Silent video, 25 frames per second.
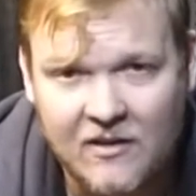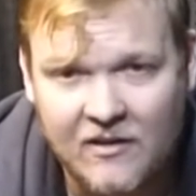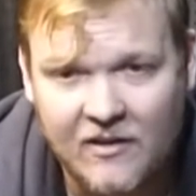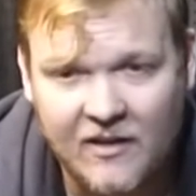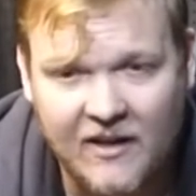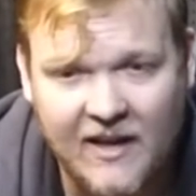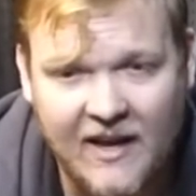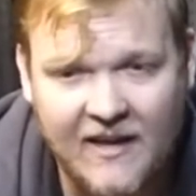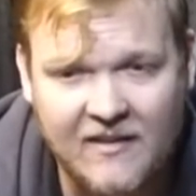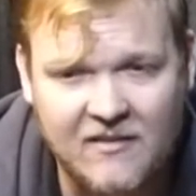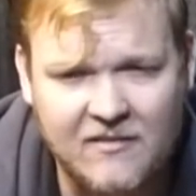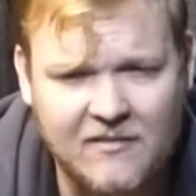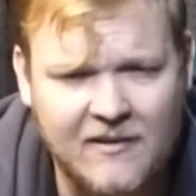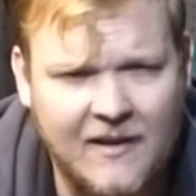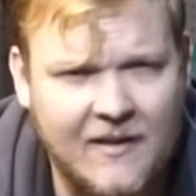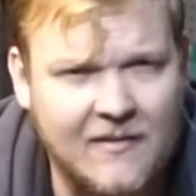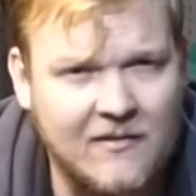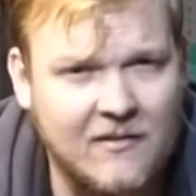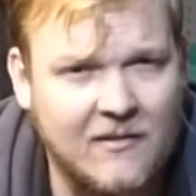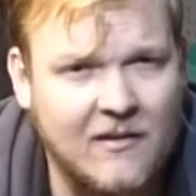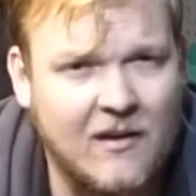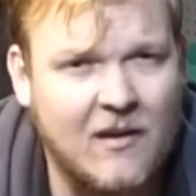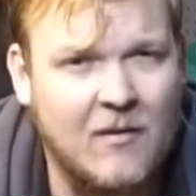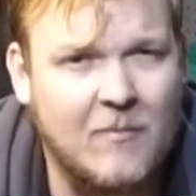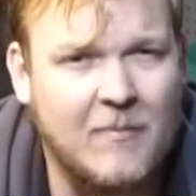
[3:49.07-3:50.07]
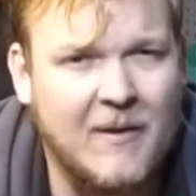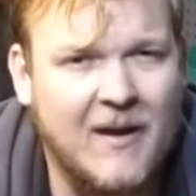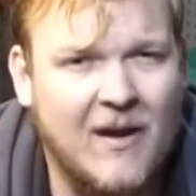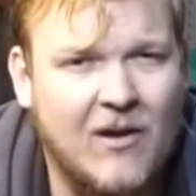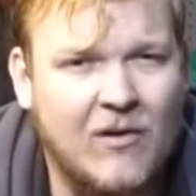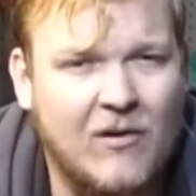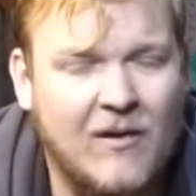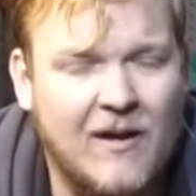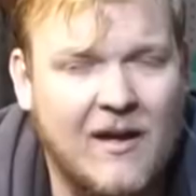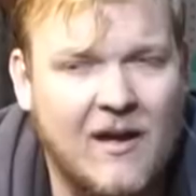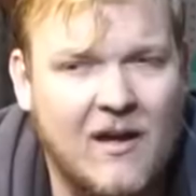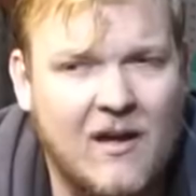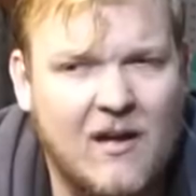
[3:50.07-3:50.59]
The gate stands at
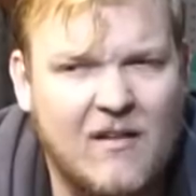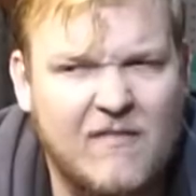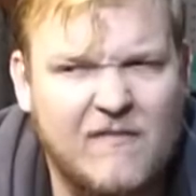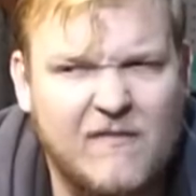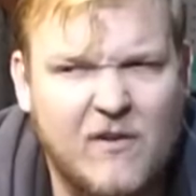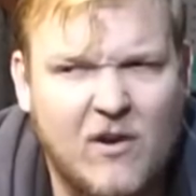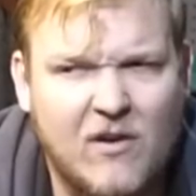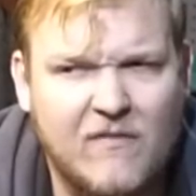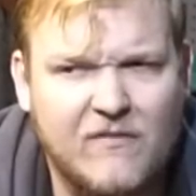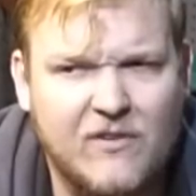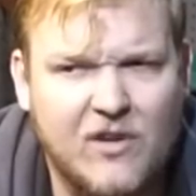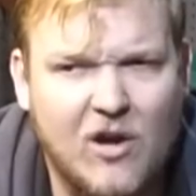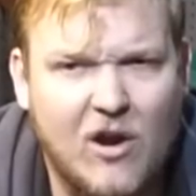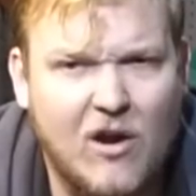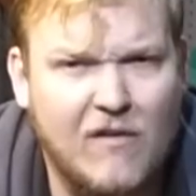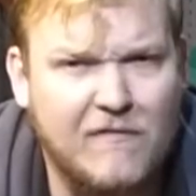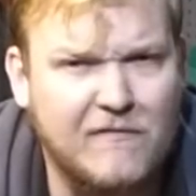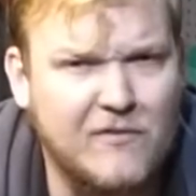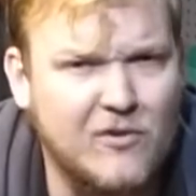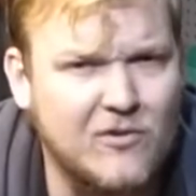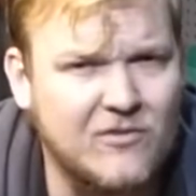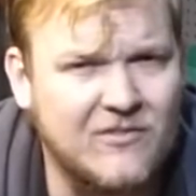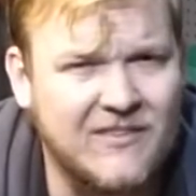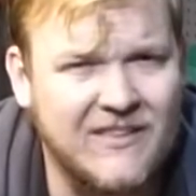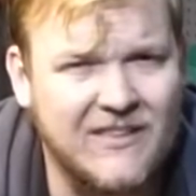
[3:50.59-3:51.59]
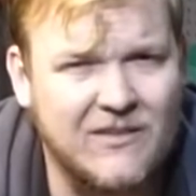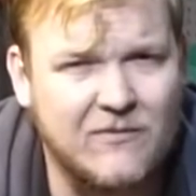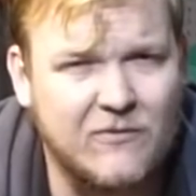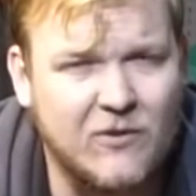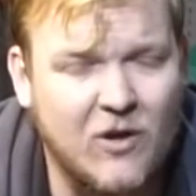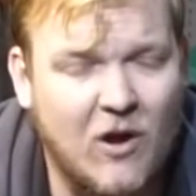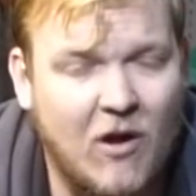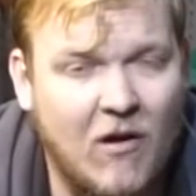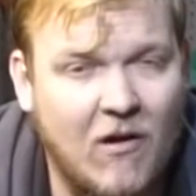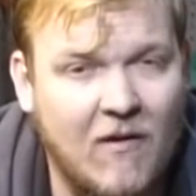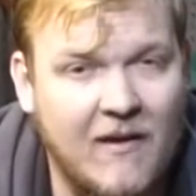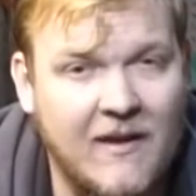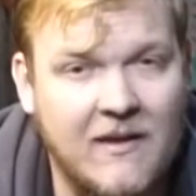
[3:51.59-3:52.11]
about 5.5 foot, 6
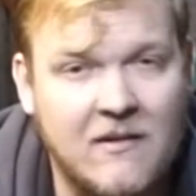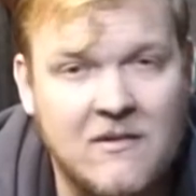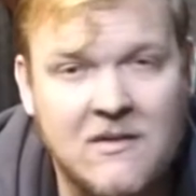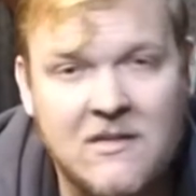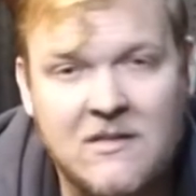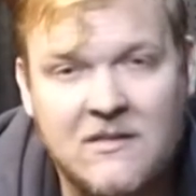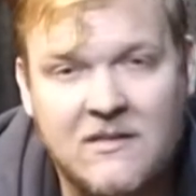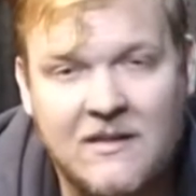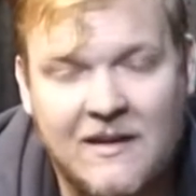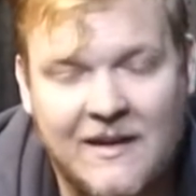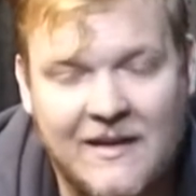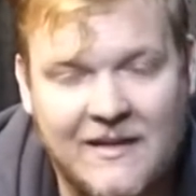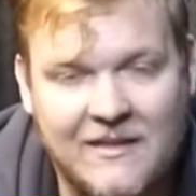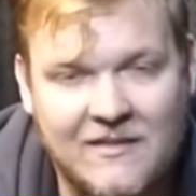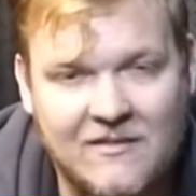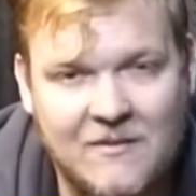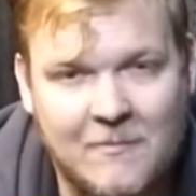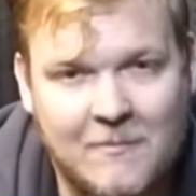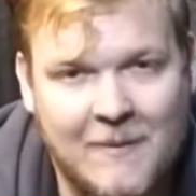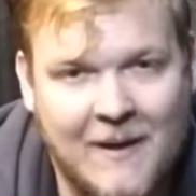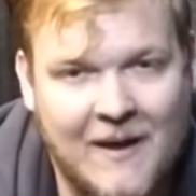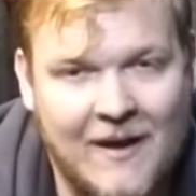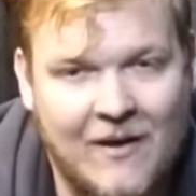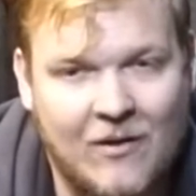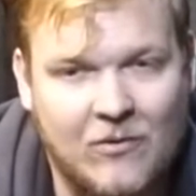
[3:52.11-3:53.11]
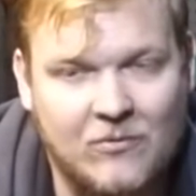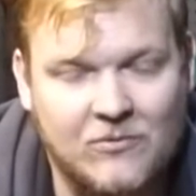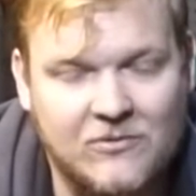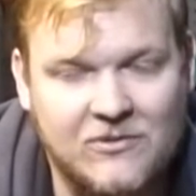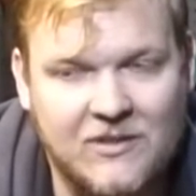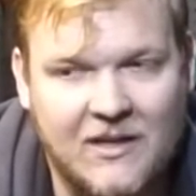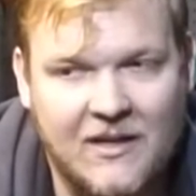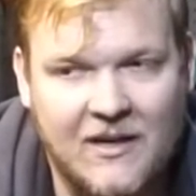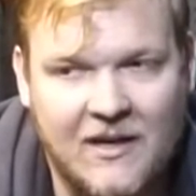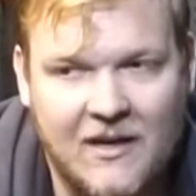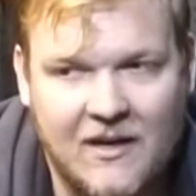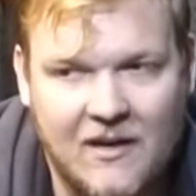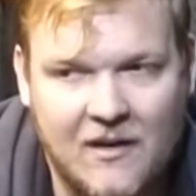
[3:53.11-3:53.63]
foot high, and it's about
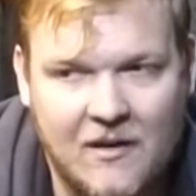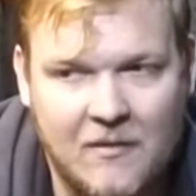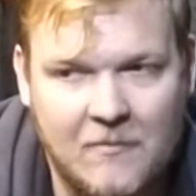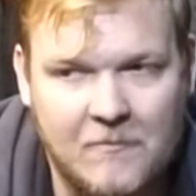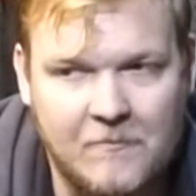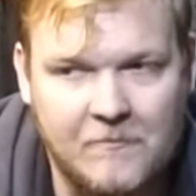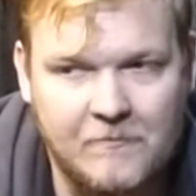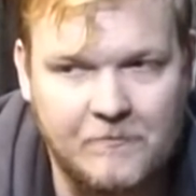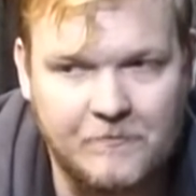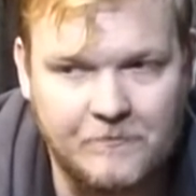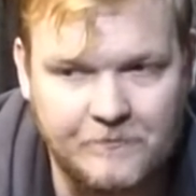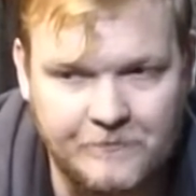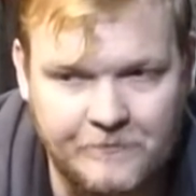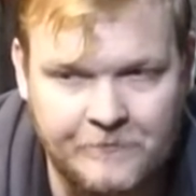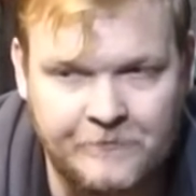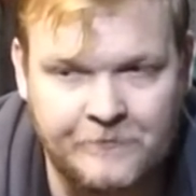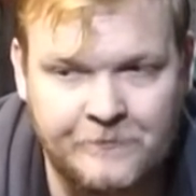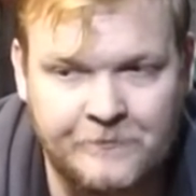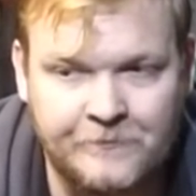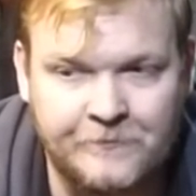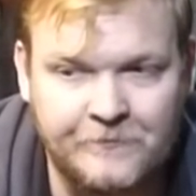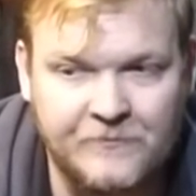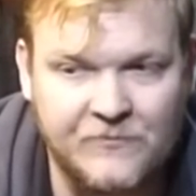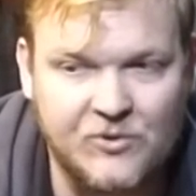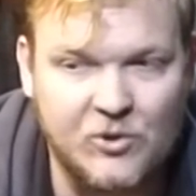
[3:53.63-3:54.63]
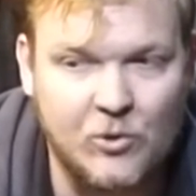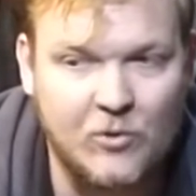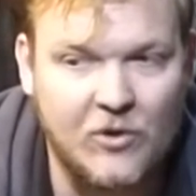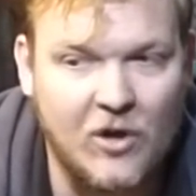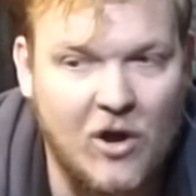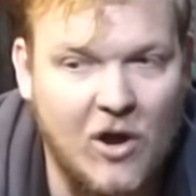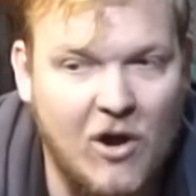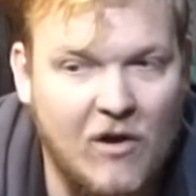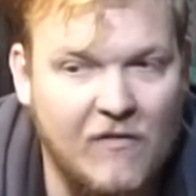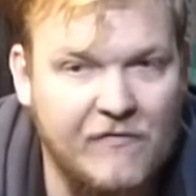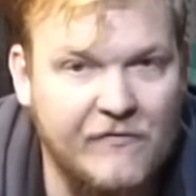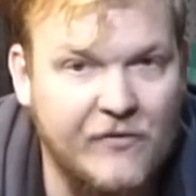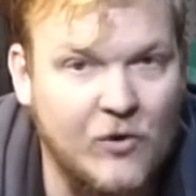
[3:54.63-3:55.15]

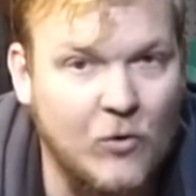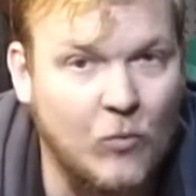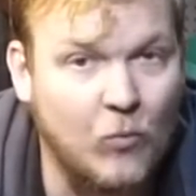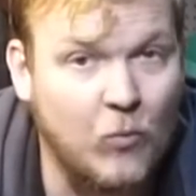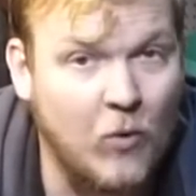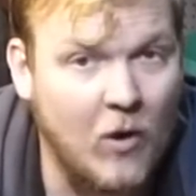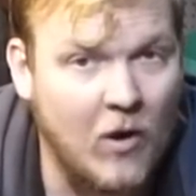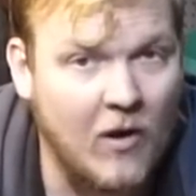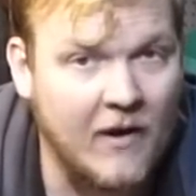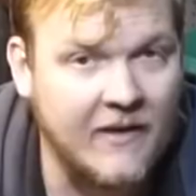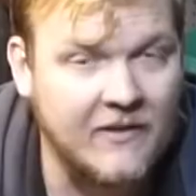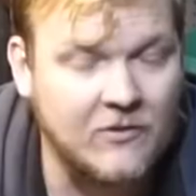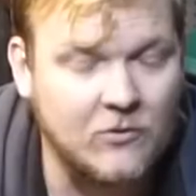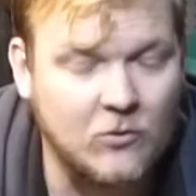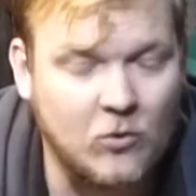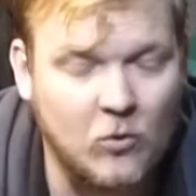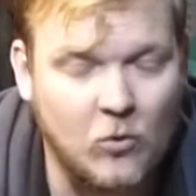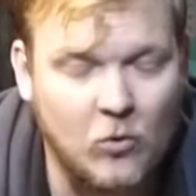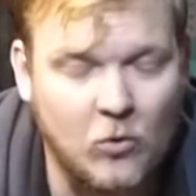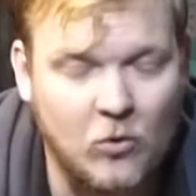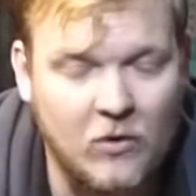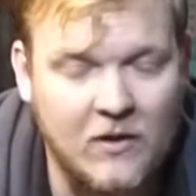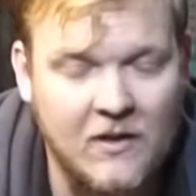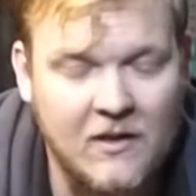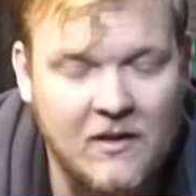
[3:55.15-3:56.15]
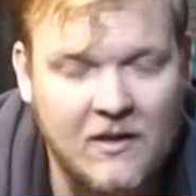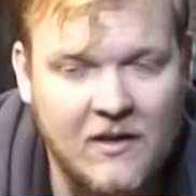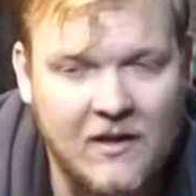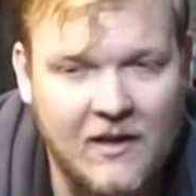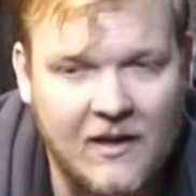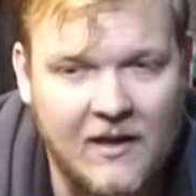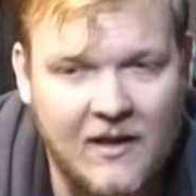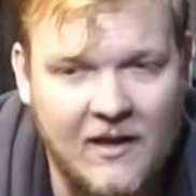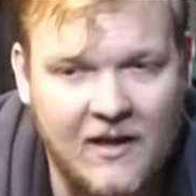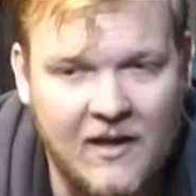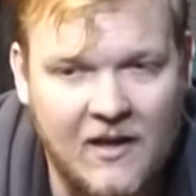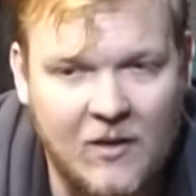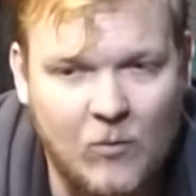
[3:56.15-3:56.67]
2.5 foot wide, or
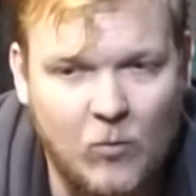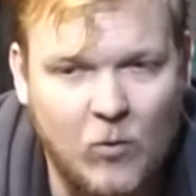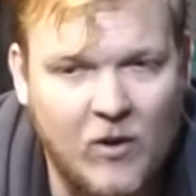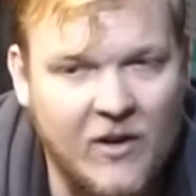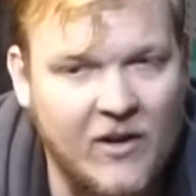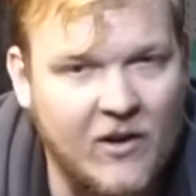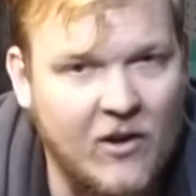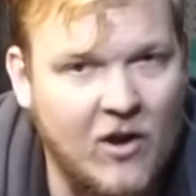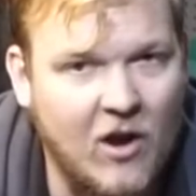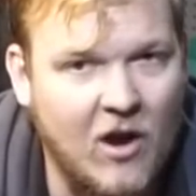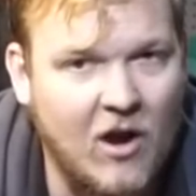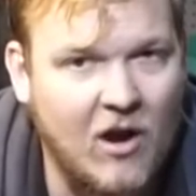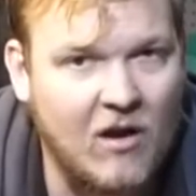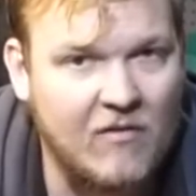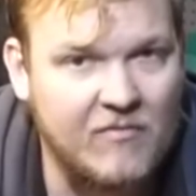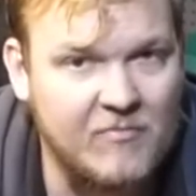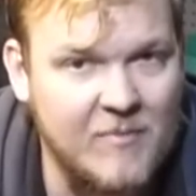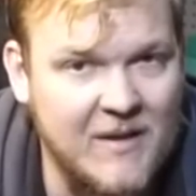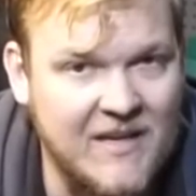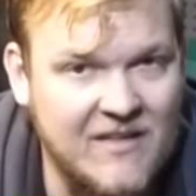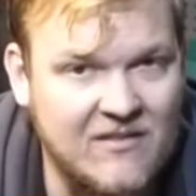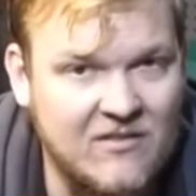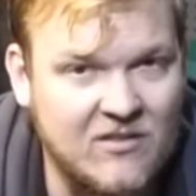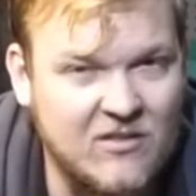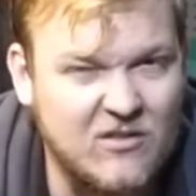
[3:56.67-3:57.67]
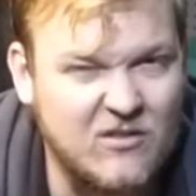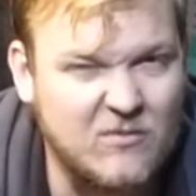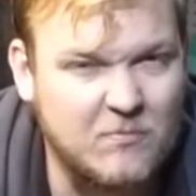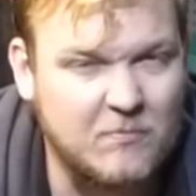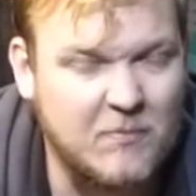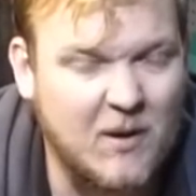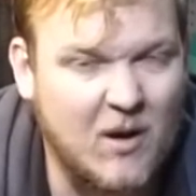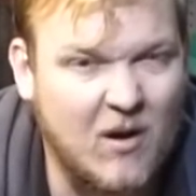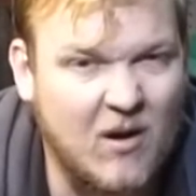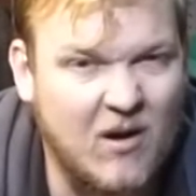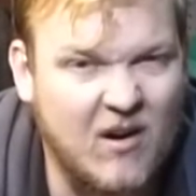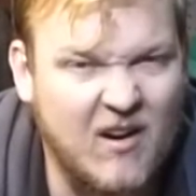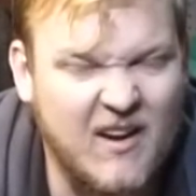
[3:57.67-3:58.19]
1.5 metres
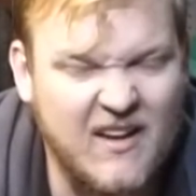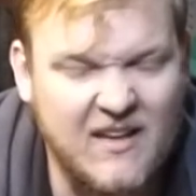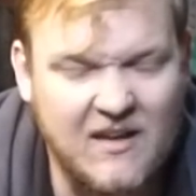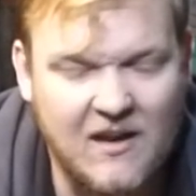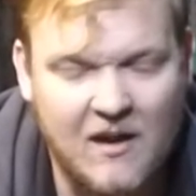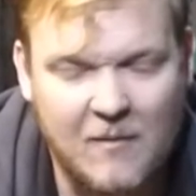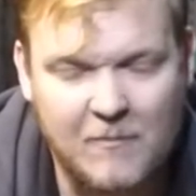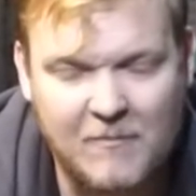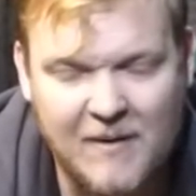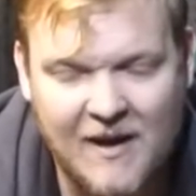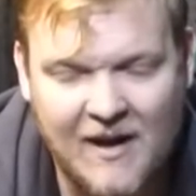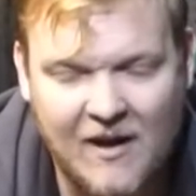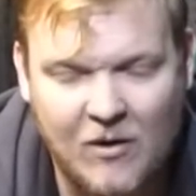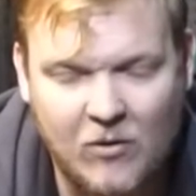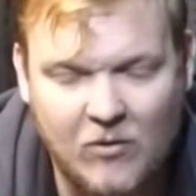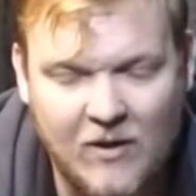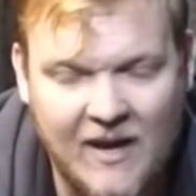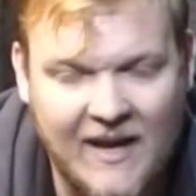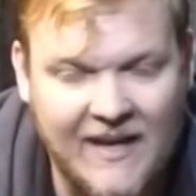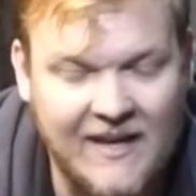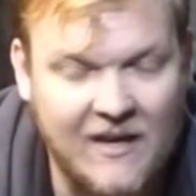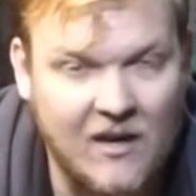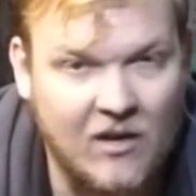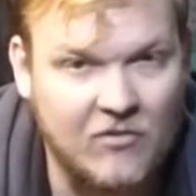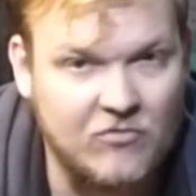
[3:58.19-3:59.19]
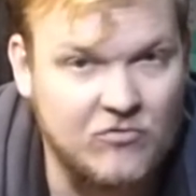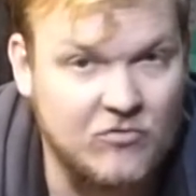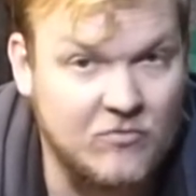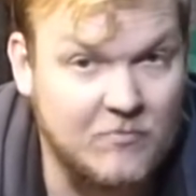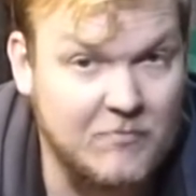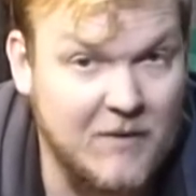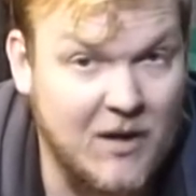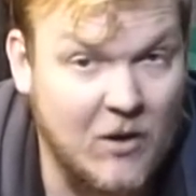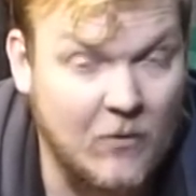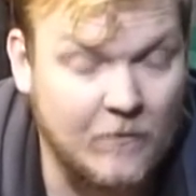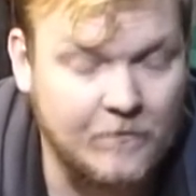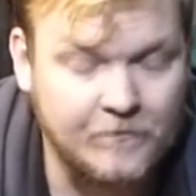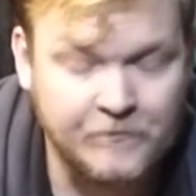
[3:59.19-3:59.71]
by about 800
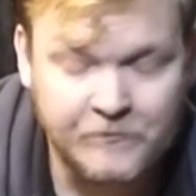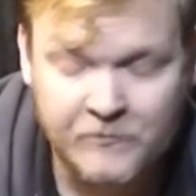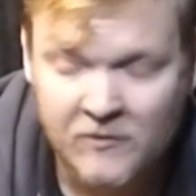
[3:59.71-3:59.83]
mil.